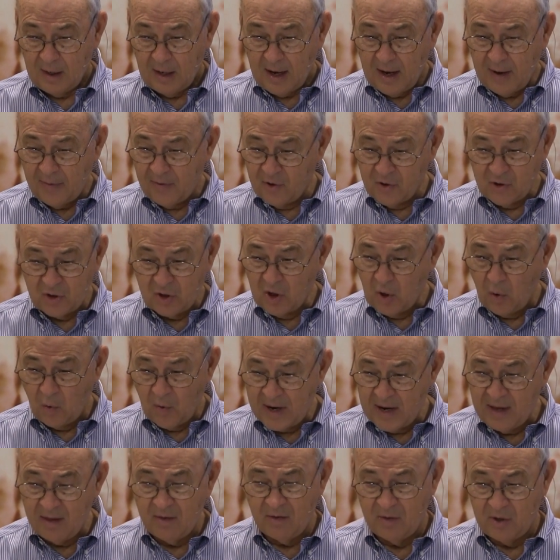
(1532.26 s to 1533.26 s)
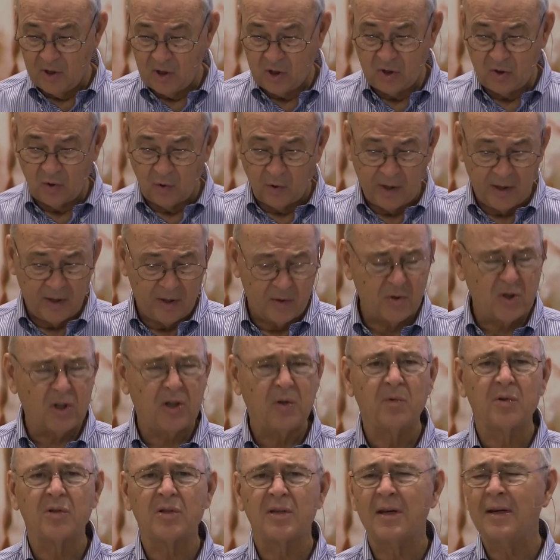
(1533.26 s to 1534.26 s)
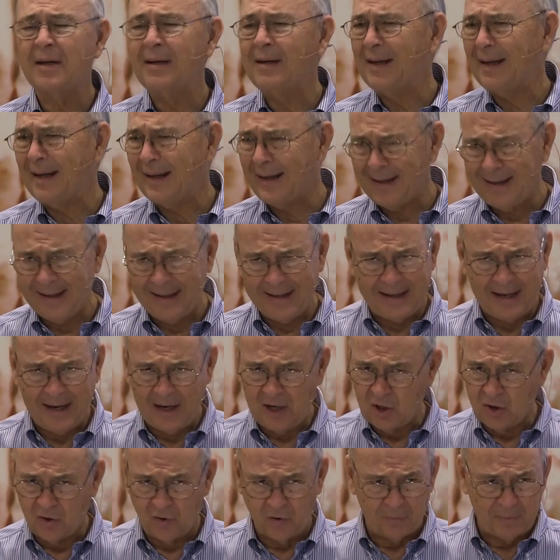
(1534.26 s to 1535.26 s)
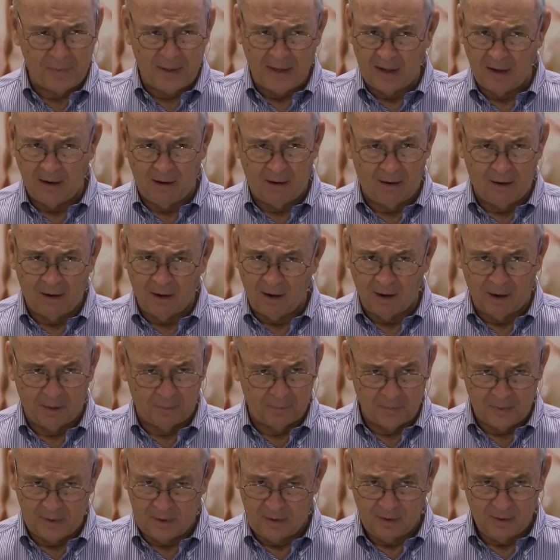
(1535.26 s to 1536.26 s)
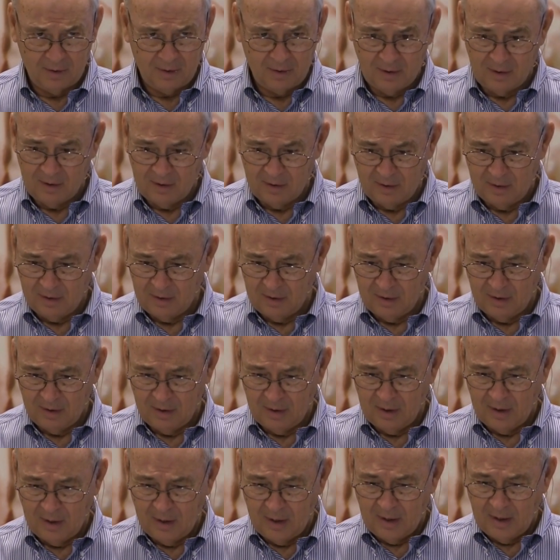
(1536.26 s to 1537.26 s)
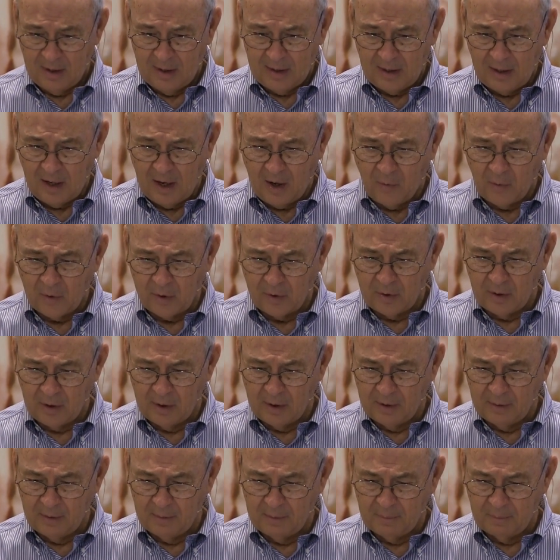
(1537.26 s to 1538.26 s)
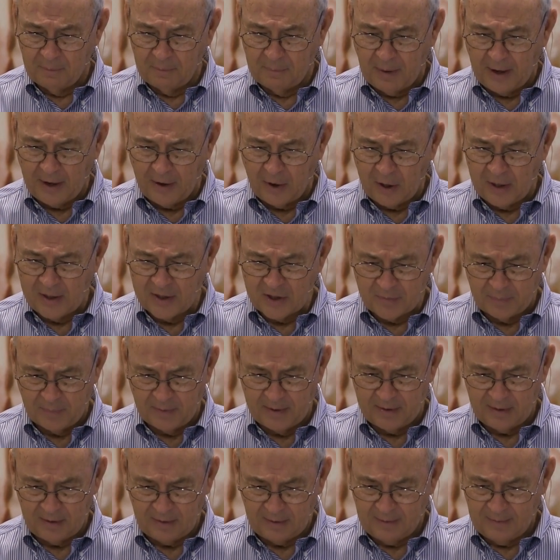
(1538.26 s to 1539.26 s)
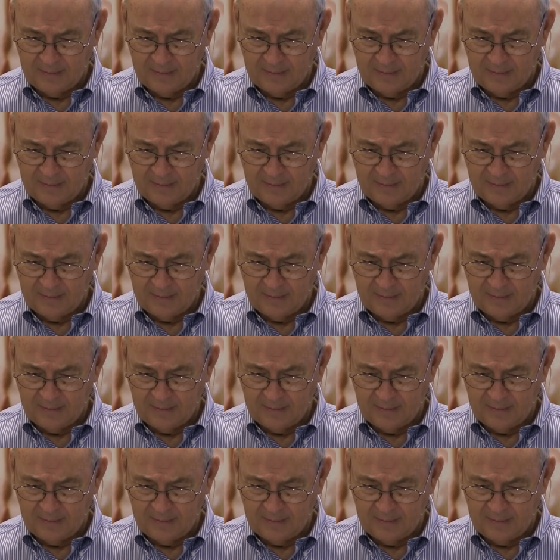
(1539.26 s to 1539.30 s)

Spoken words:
And there's no hint in this story that she was in any danger of being harmed Now, by her husband.